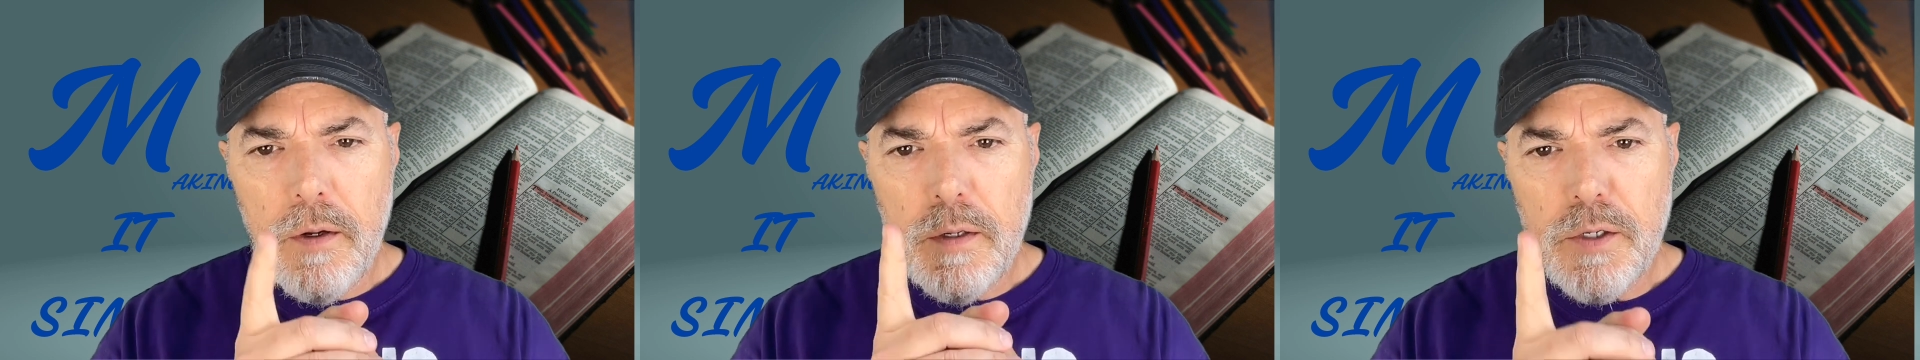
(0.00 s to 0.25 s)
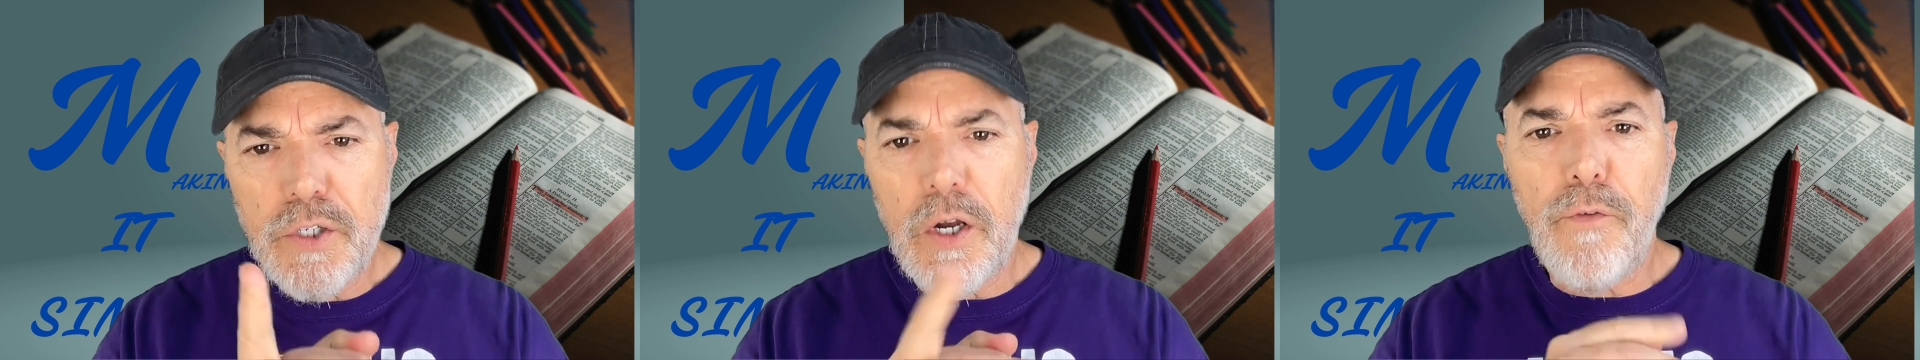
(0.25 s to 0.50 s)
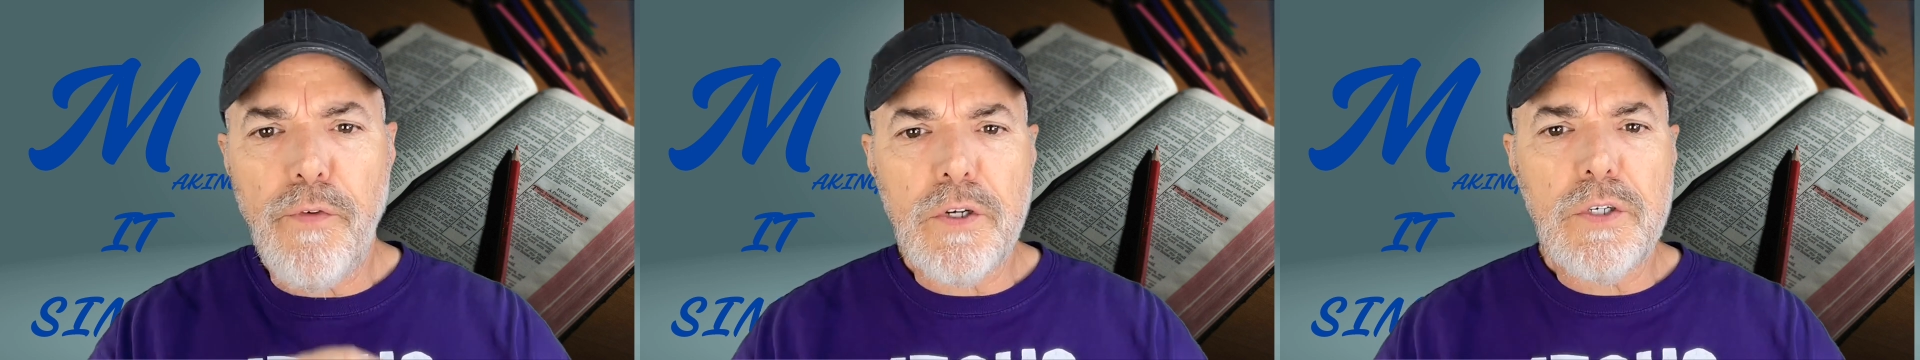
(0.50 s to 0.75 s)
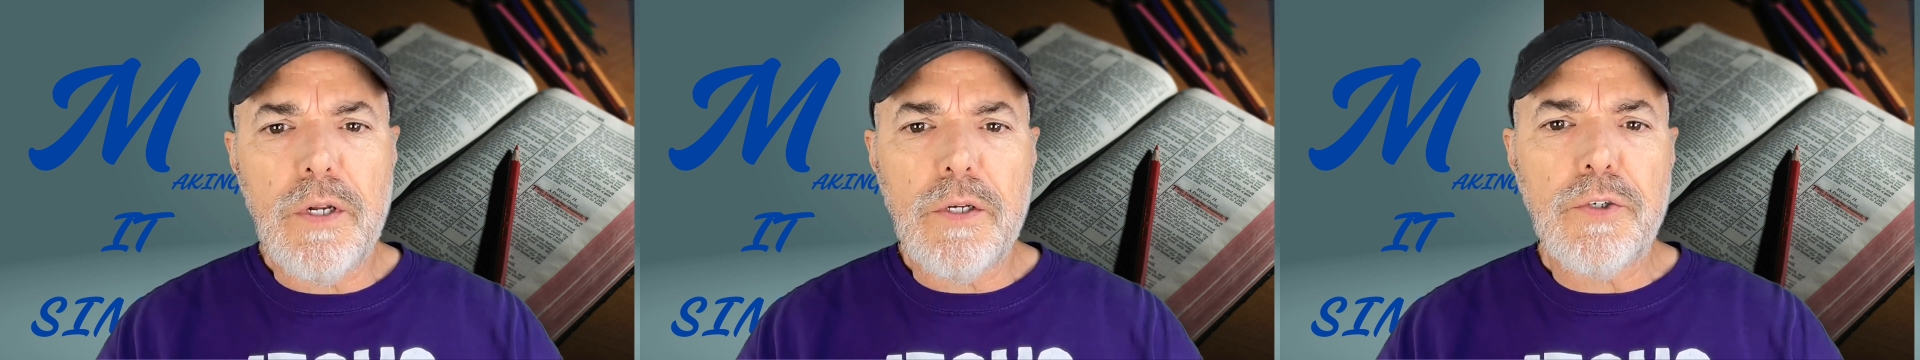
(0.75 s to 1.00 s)

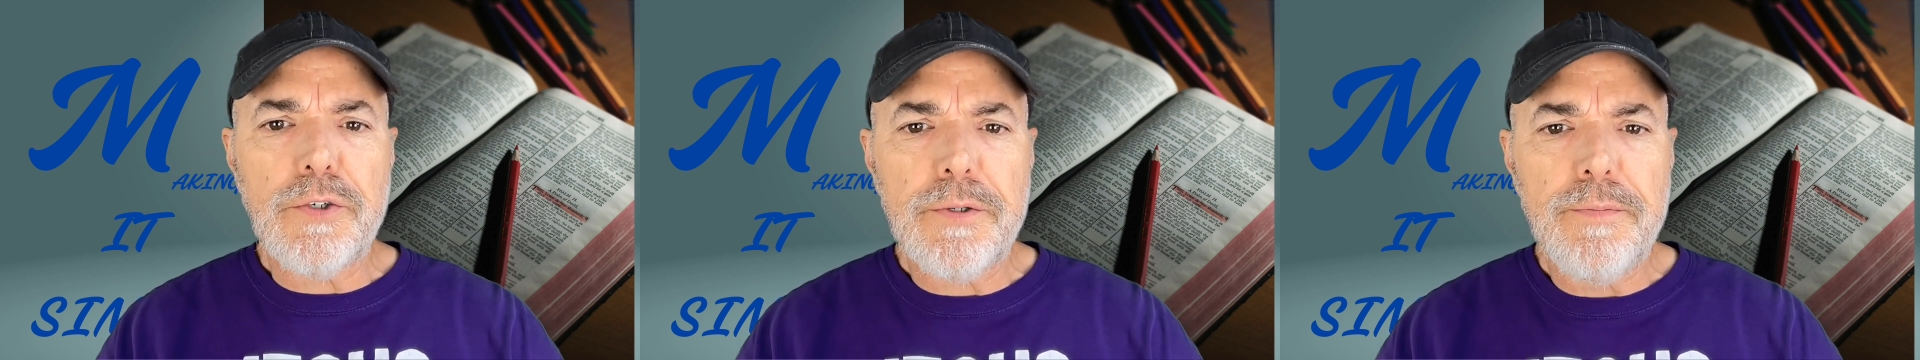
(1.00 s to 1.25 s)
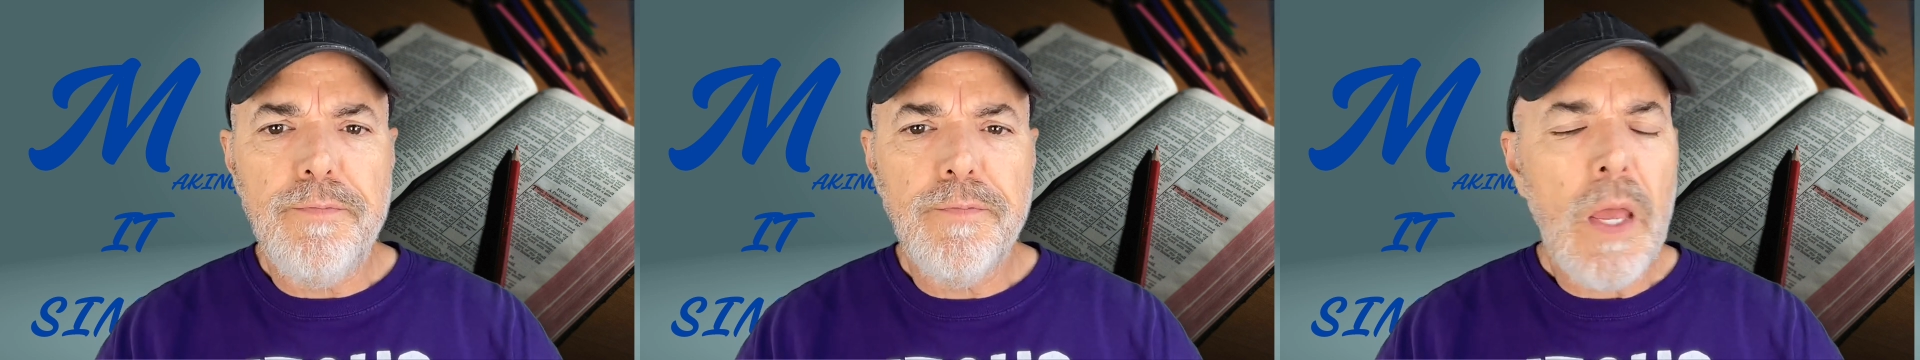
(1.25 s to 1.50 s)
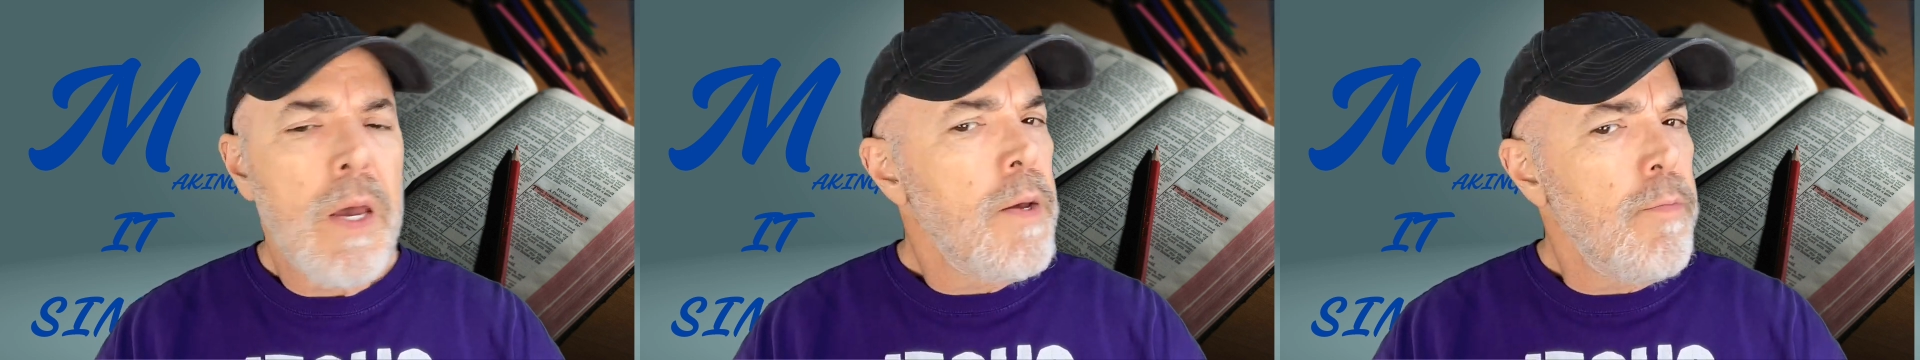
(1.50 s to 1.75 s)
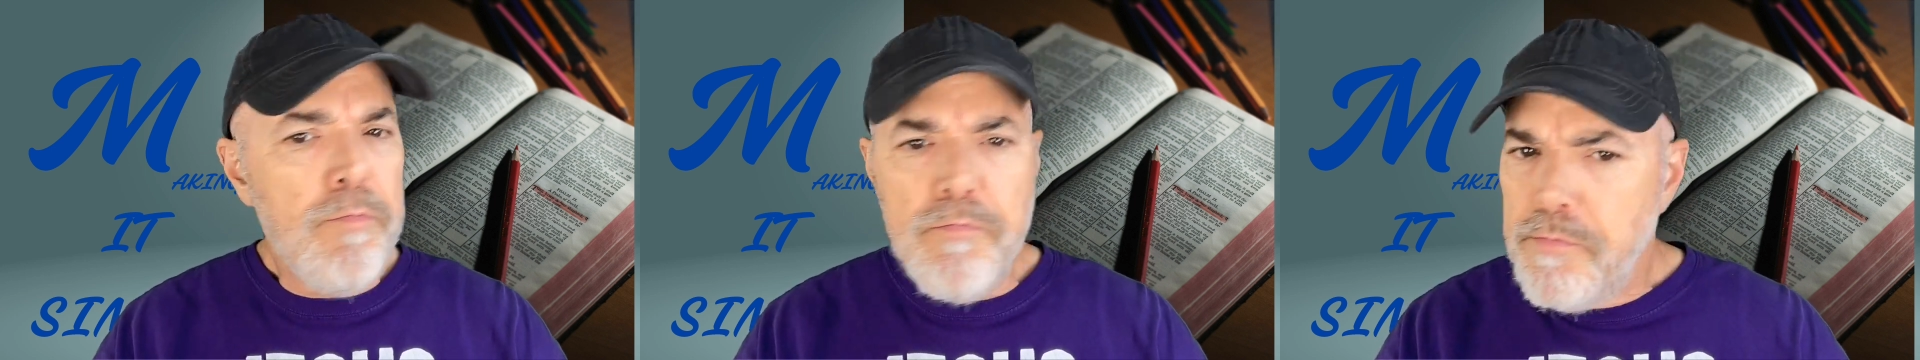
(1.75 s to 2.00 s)
selfishness.
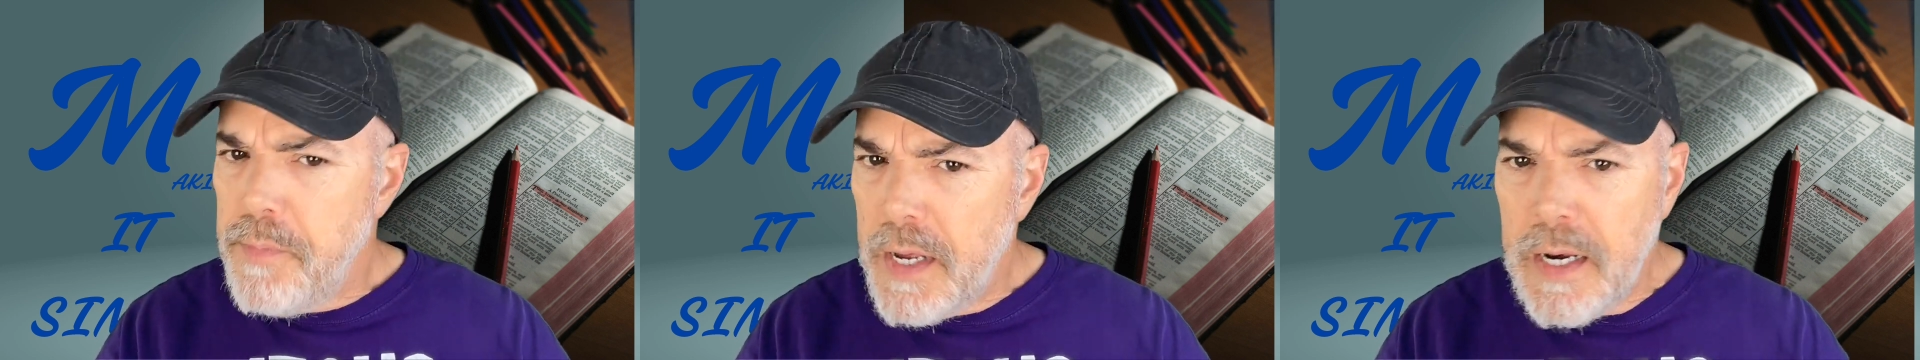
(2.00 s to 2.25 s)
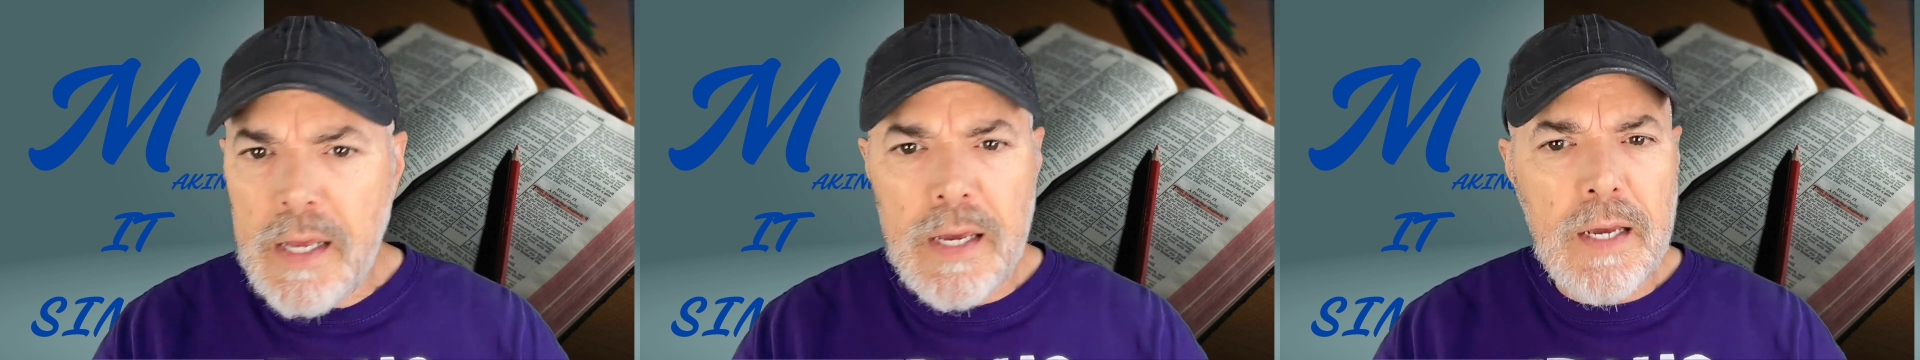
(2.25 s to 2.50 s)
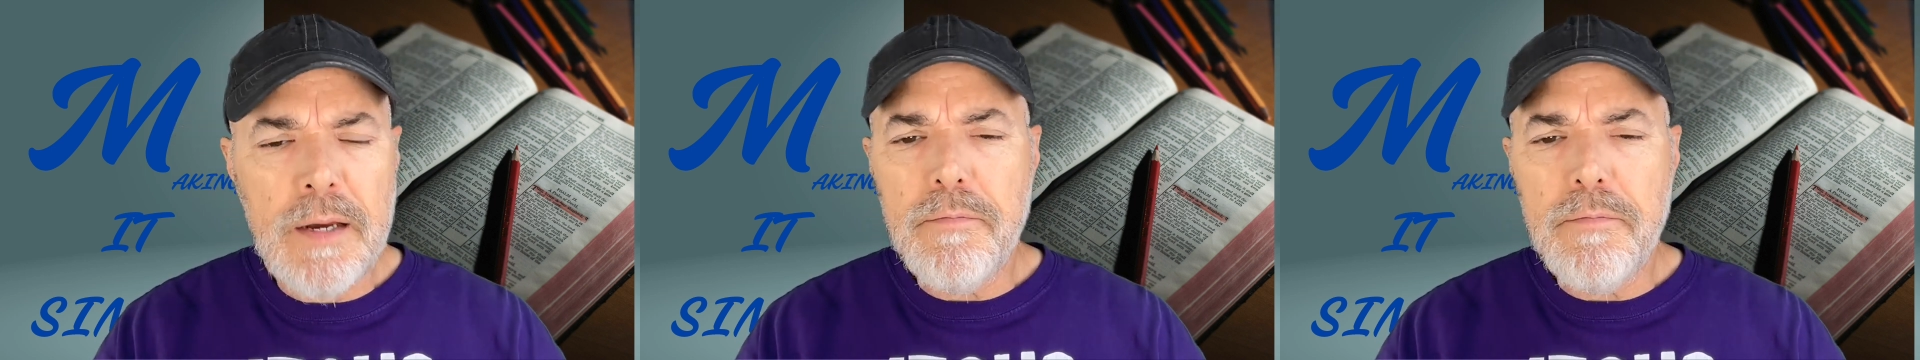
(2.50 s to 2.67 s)
Many,